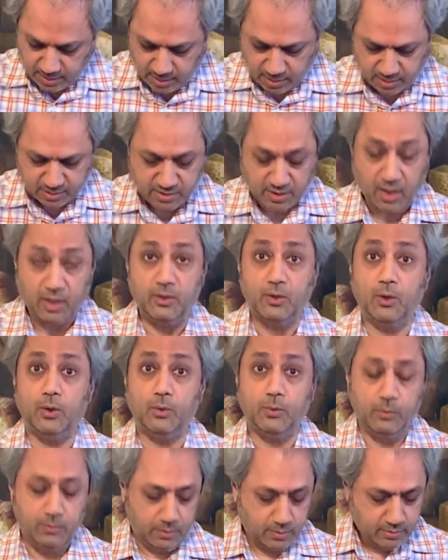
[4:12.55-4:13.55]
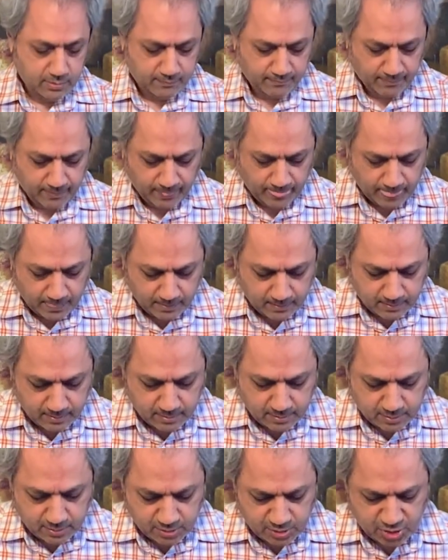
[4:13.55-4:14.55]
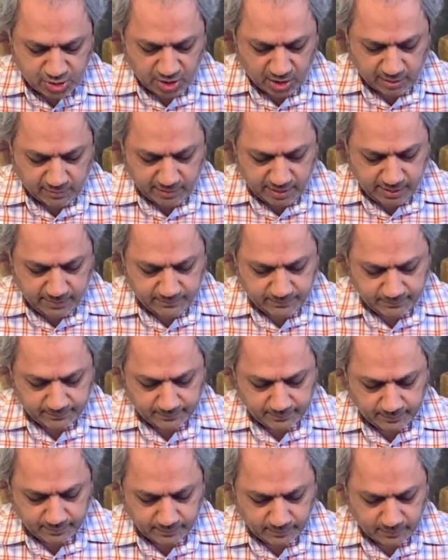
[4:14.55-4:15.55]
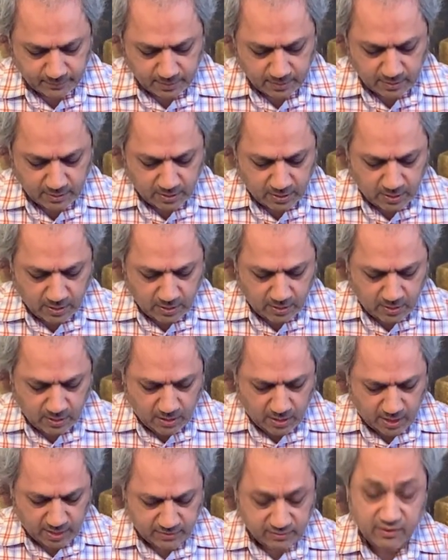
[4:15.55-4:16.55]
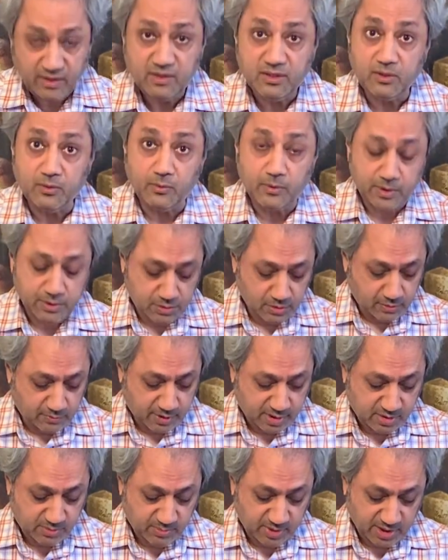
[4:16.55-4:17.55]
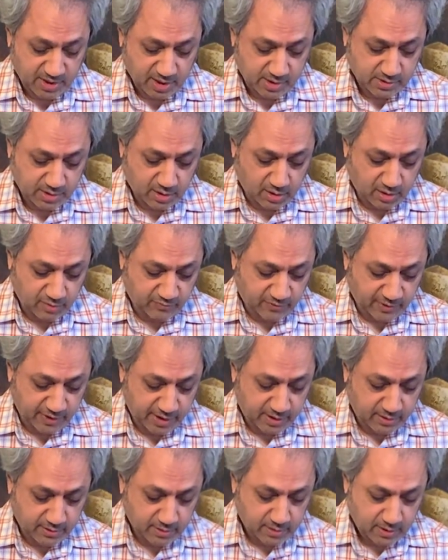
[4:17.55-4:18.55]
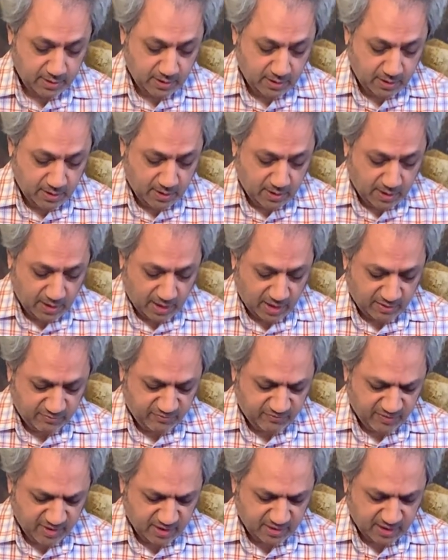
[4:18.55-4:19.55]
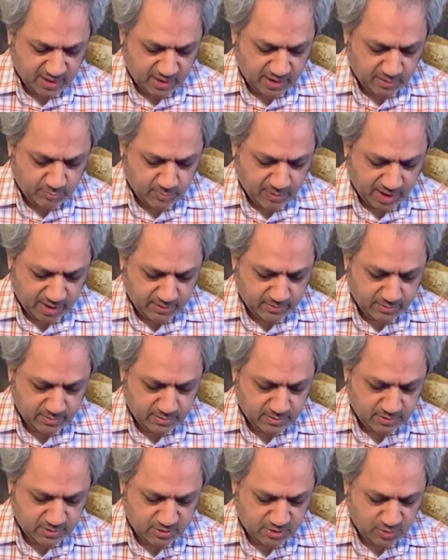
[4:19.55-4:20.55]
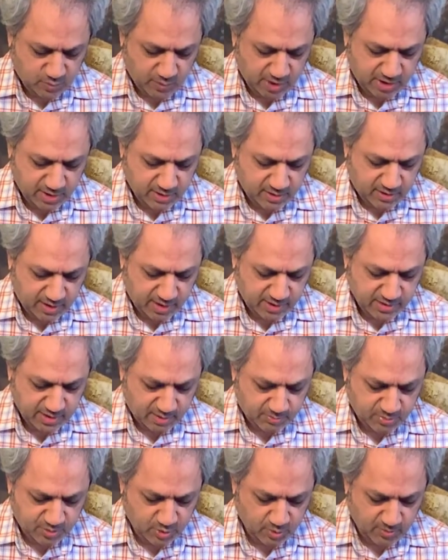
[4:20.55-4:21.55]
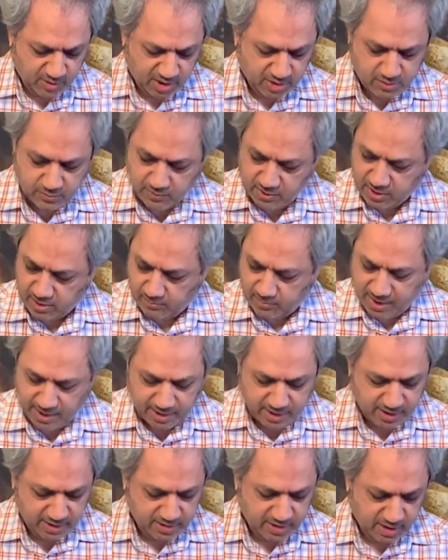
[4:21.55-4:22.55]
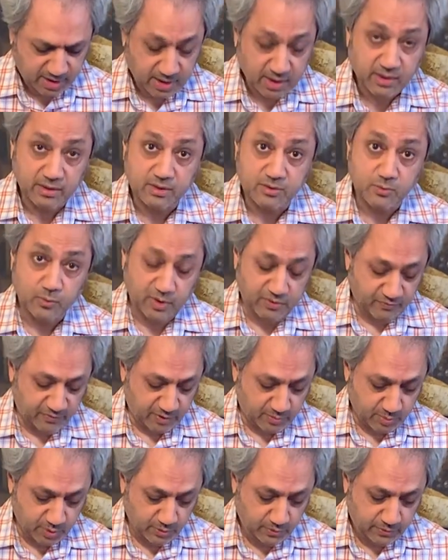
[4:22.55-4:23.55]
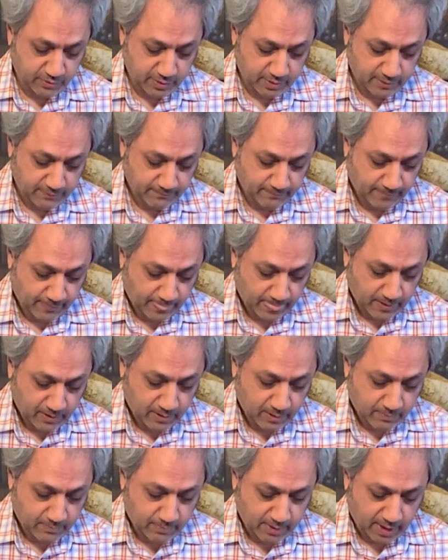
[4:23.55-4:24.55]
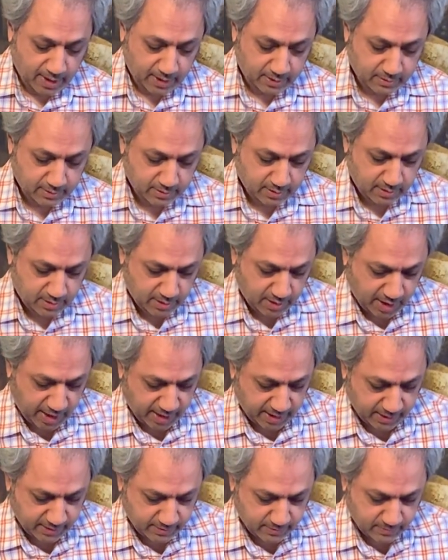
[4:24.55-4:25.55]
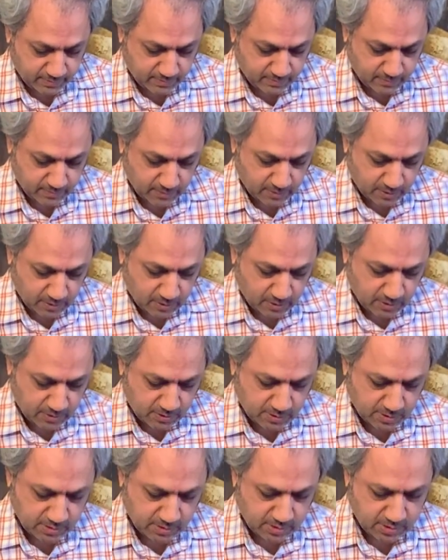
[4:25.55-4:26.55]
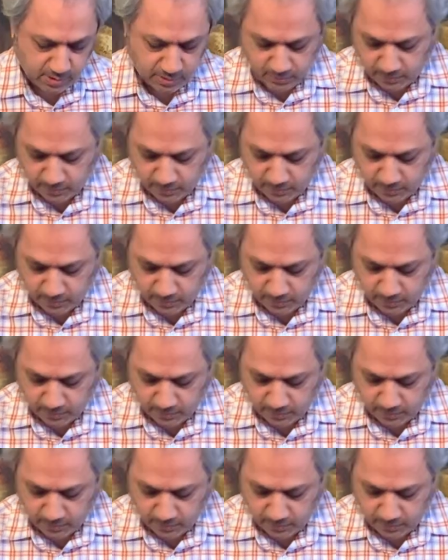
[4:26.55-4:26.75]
Luxardo cherry. I think the original recipe does call for it. I felt that it might sweeten things up too much with the Benedictine and the sweet vermouth, but hey, since the